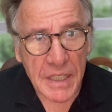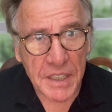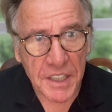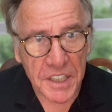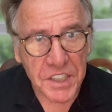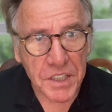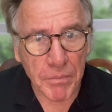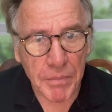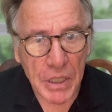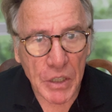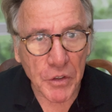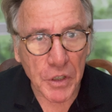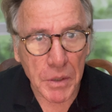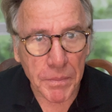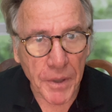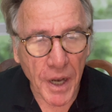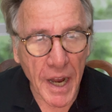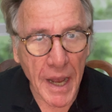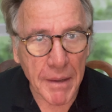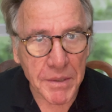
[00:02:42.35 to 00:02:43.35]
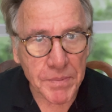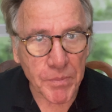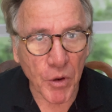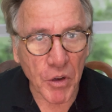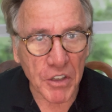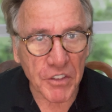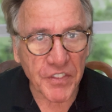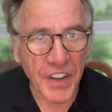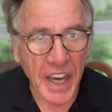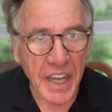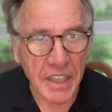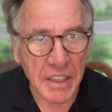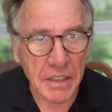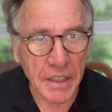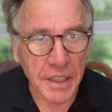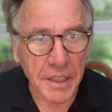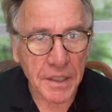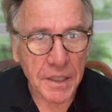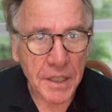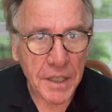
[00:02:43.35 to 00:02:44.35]
Disability perhaps more
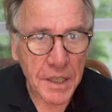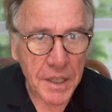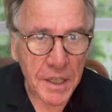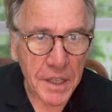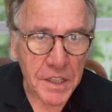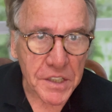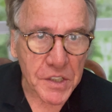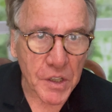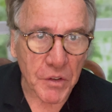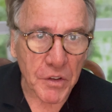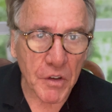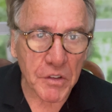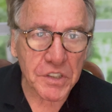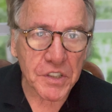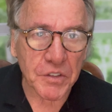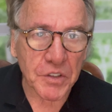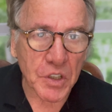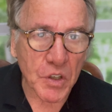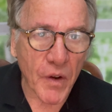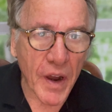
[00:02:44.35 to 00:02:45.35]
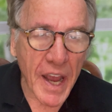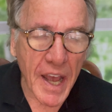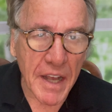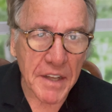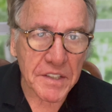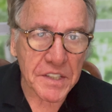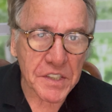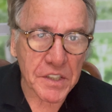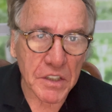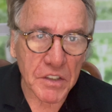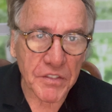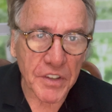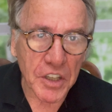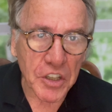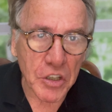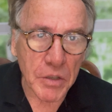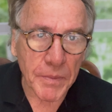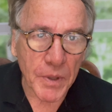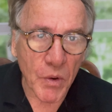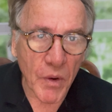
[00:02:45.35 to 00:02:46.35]
emphatically. So those are the grounds of
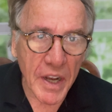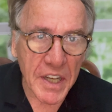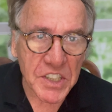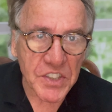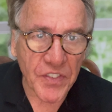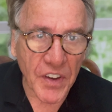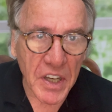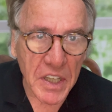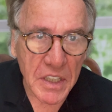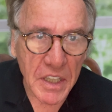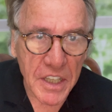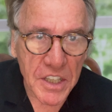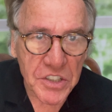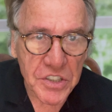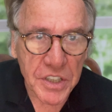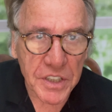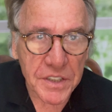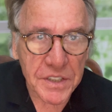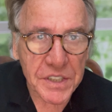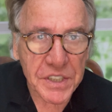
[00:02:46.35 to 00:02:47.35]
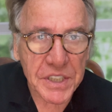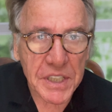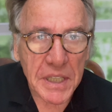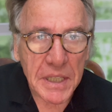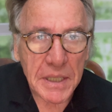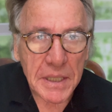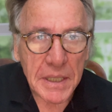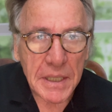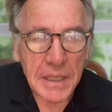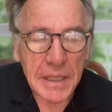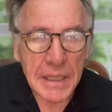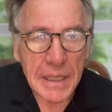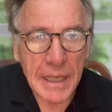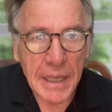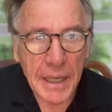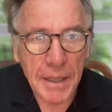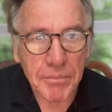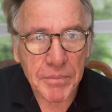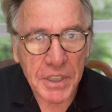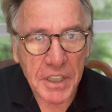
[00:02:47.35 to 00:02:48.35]
human rights violations.
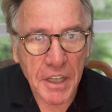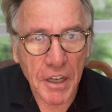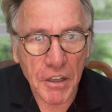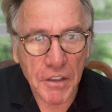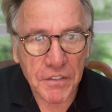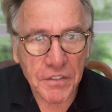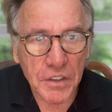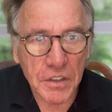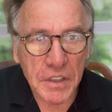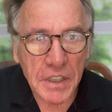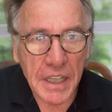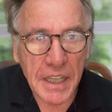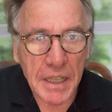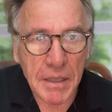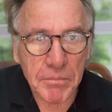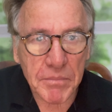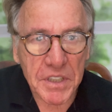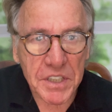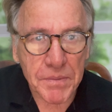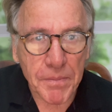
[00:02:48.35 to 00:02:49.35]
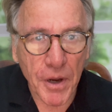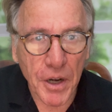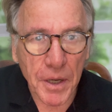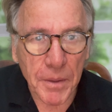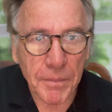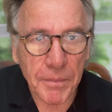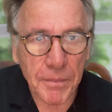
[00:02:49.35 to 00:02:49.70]
Be careful and be smart.